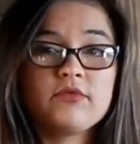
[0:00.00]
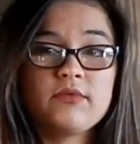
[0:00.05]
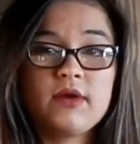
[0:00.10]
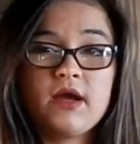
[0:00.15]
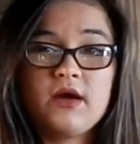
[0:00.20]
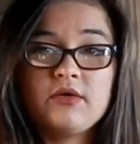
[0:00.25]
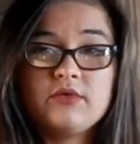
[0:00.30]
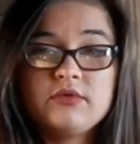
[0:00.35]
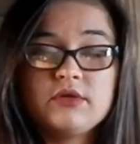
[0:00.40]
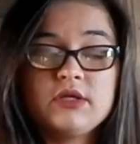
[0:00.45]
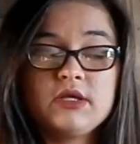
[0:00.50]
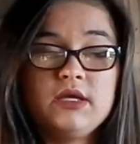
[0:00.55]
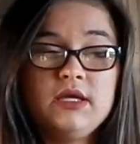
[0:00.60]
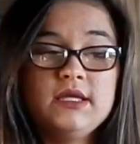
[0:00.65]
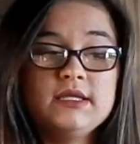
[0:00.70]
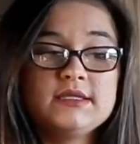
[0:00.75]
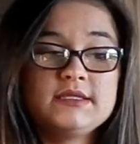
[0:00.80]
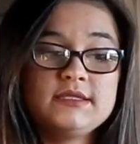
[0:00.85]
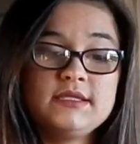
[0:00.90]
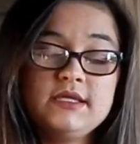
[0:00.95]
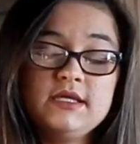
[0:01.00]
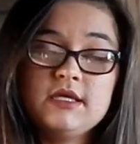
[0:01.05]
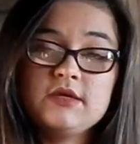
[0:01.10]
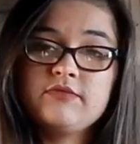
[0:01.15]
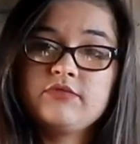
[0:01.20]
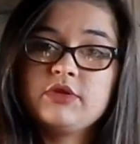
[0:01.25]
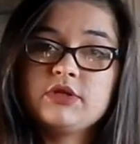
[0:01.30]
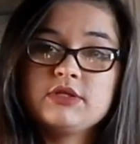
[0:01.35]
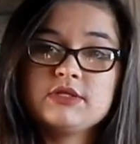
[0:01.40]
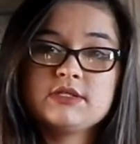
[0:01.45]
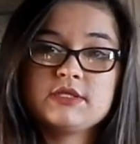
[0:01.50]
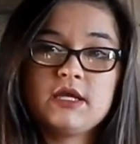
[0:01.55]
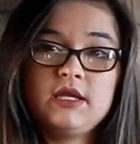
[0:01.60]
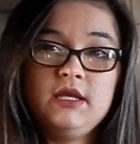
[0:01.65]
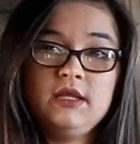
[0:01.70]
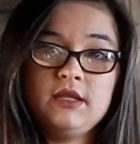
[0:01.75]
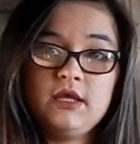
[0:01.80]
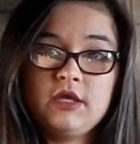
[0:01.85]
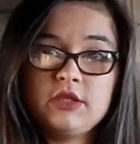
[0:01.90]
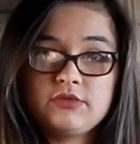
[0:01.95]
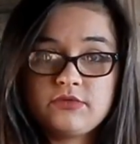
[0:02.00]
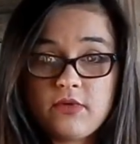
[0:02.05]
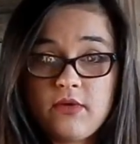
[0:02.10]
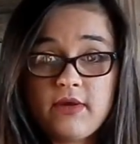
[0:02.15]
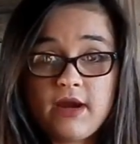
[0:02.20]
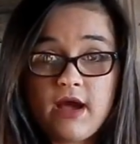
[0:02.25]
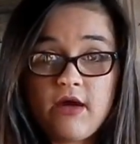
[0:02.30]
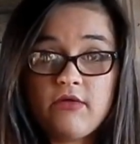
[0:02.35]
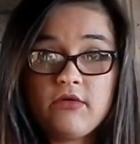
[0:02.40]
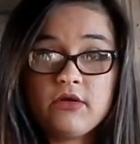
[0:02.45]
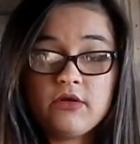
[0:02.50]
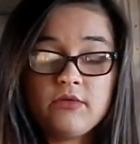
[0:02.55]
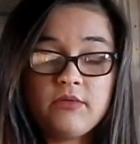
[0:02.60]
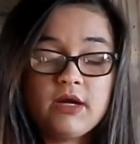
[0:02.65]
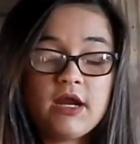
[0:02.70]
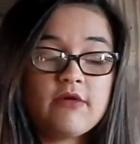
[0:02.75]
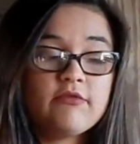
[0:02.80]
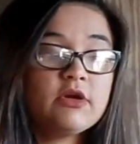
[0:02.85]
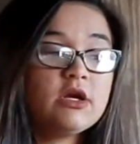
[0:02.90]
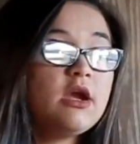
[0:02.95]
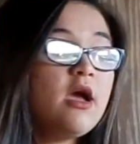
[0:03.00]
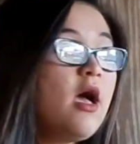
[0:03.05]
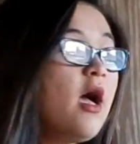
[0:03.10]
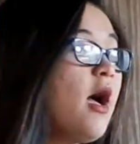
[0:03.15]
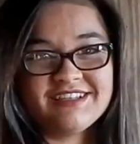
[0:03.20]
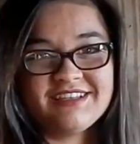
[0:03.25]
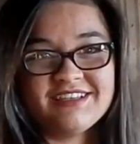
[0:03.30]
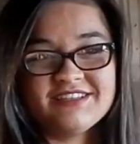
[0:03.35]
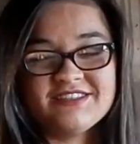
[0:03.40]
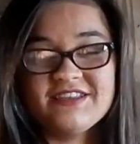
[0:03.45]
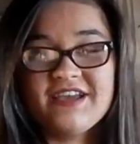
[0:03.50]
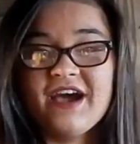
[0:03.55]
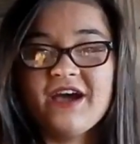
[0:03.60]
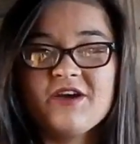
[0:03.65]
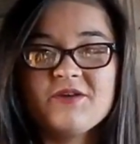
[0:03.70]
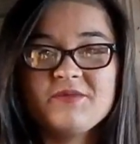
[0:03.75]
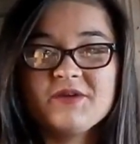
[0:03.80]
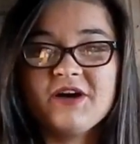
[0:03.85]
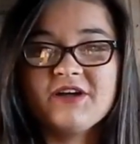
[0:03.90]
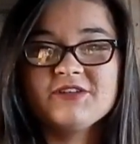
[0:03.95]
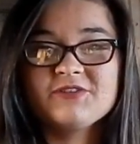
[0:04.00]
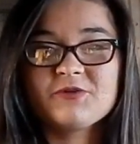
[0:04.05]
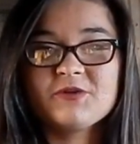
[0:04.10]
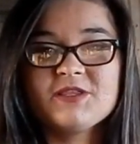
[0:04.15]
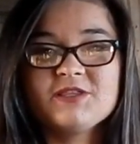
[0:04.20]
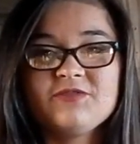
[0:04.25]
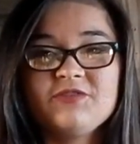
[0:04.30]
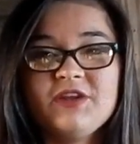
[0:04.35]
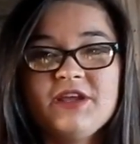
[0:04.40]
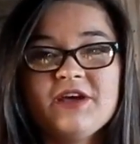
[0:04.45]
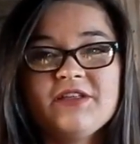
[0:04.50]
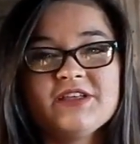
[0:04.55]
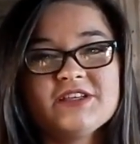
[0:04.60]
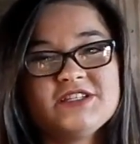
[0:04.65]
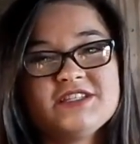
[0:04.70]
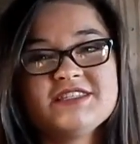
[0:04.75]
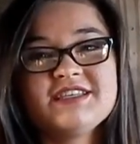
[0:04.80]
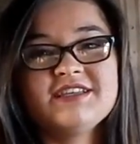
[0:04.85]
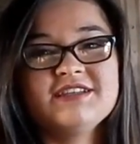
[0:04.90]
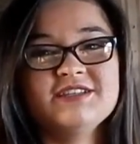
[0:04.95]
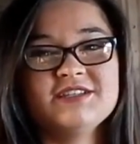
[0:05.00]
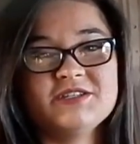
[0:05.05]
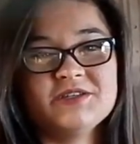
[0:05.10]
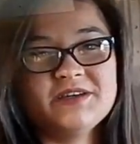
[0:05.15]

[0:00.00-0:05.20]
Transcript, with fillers: around and see if there's any like thrown out or whatever. So yeah, I hope y'all enjoyed this video. Let's just get into